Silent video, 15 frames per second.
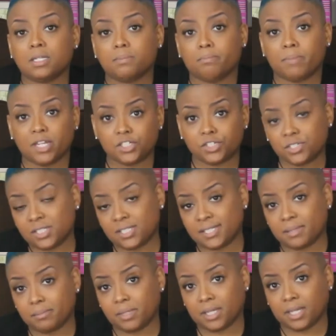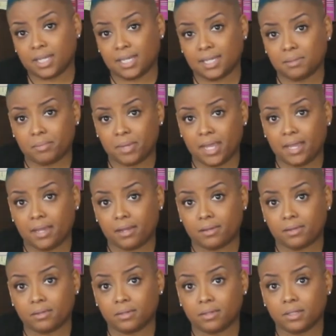make sure to send me an
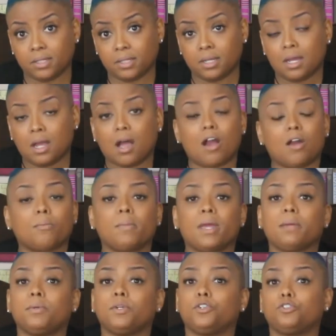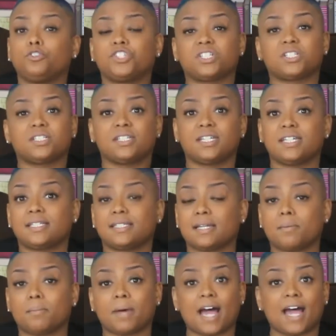email. Or maybe you just need
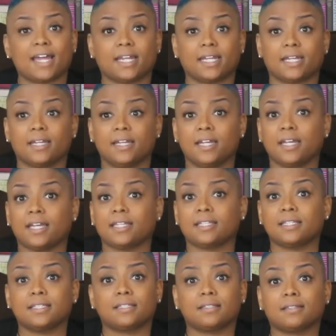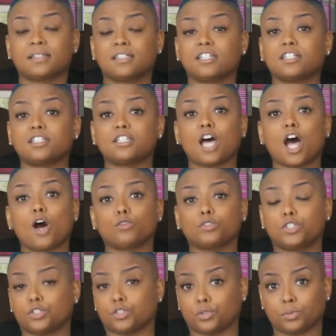somebody to talk
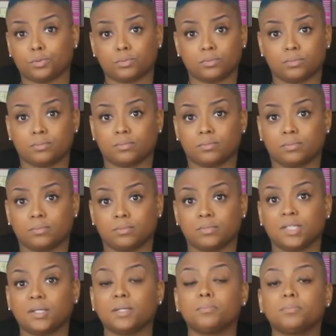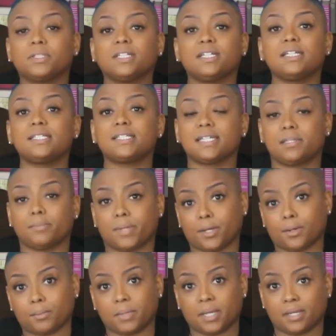to. Please
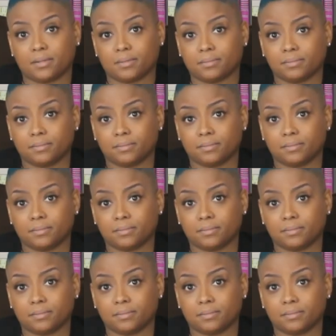email me.